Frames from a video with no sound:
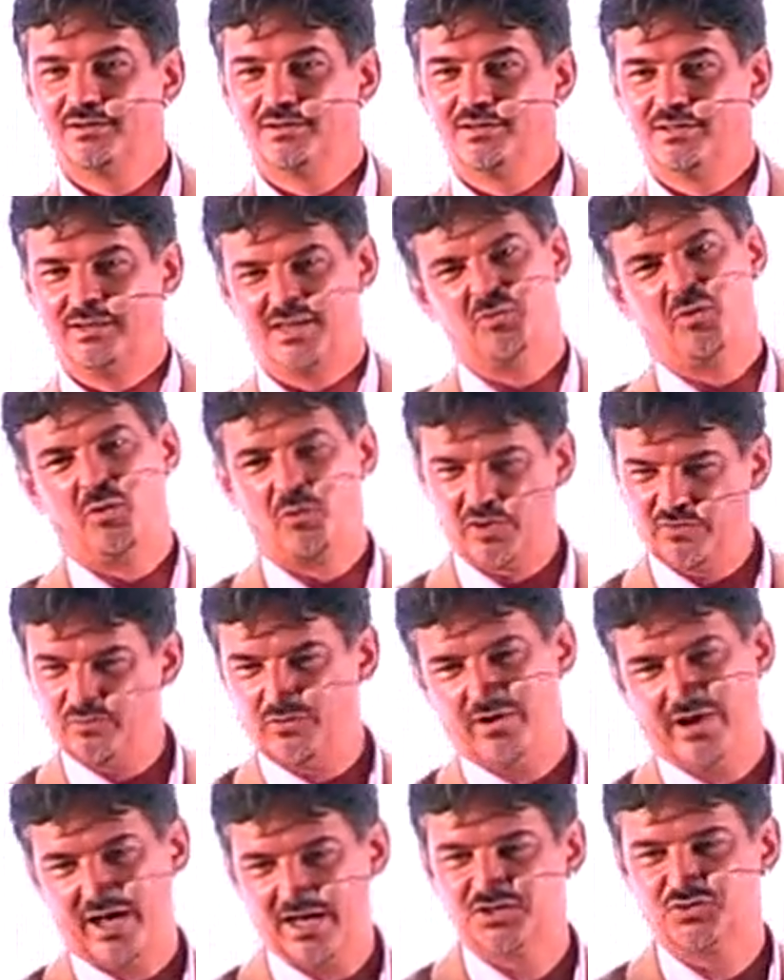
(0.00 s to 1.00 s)
And then we went
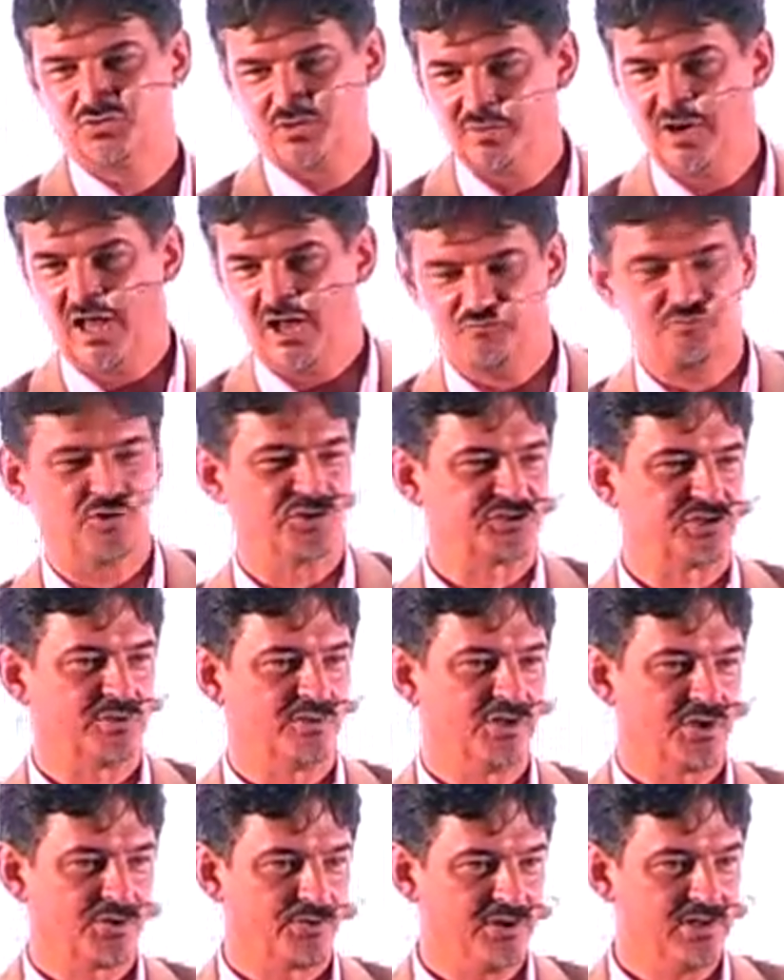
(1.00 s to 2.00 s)
for an ice cream life
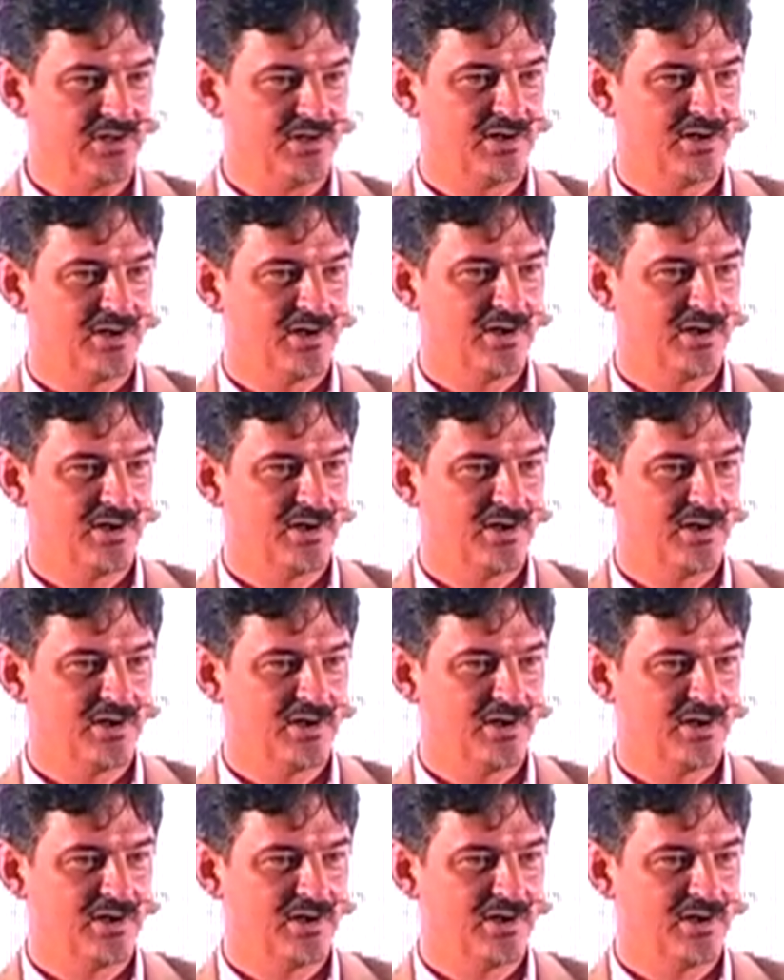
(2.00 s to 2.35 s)
possible. Agreed?